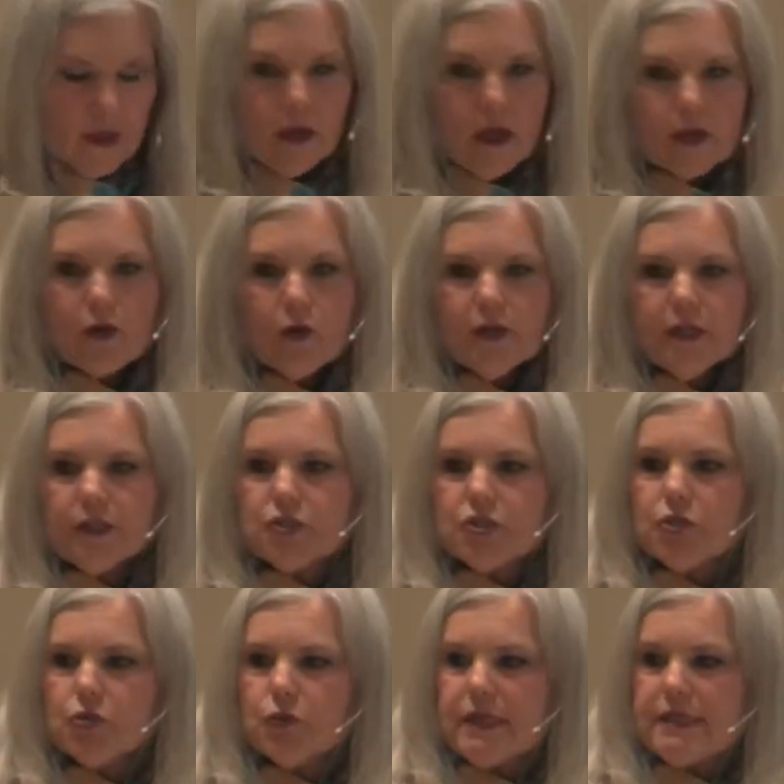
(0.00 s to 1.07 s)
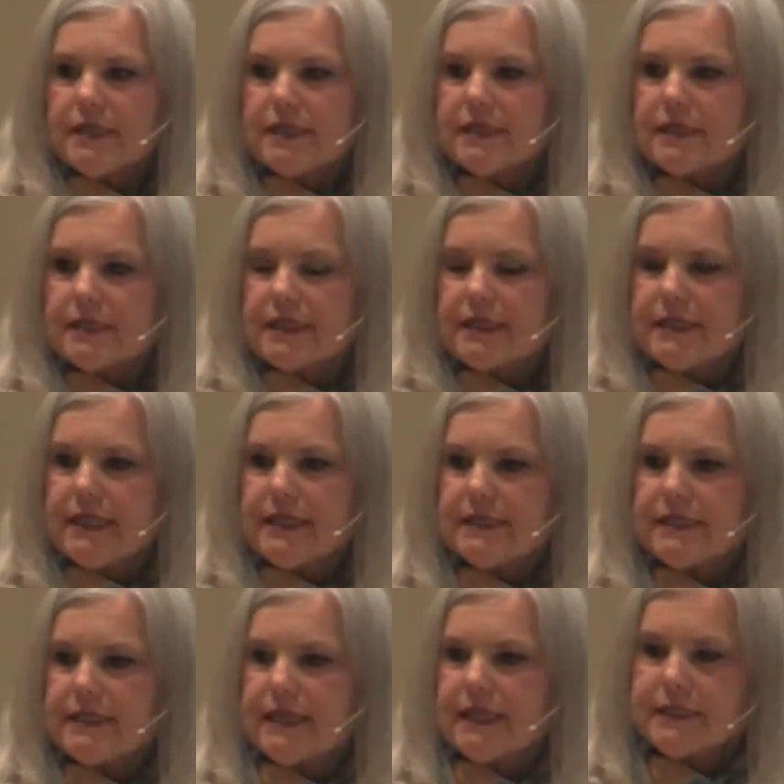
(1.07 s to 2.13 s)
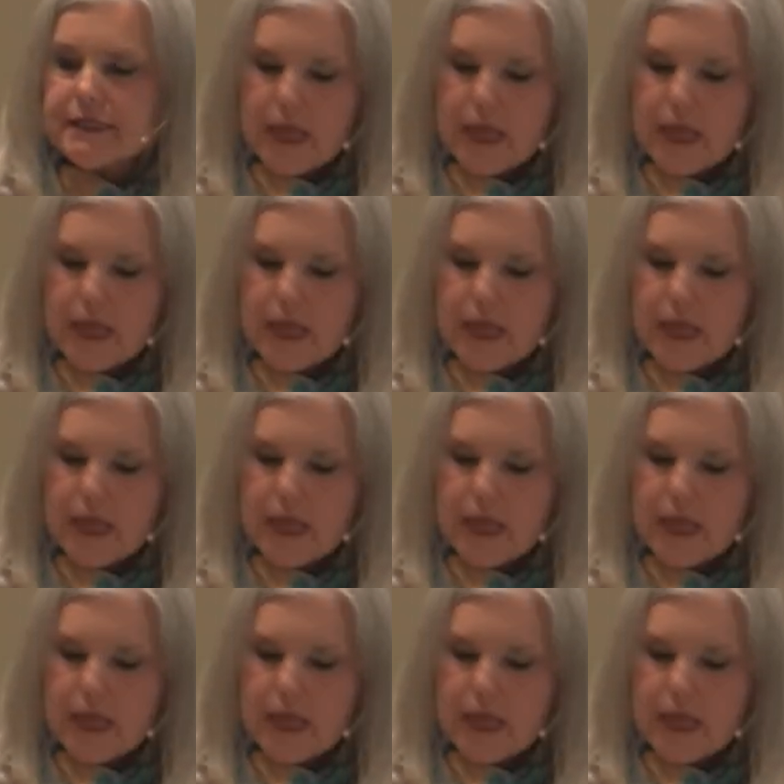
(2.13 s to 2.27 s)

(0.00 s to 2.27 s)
According to recent statistics,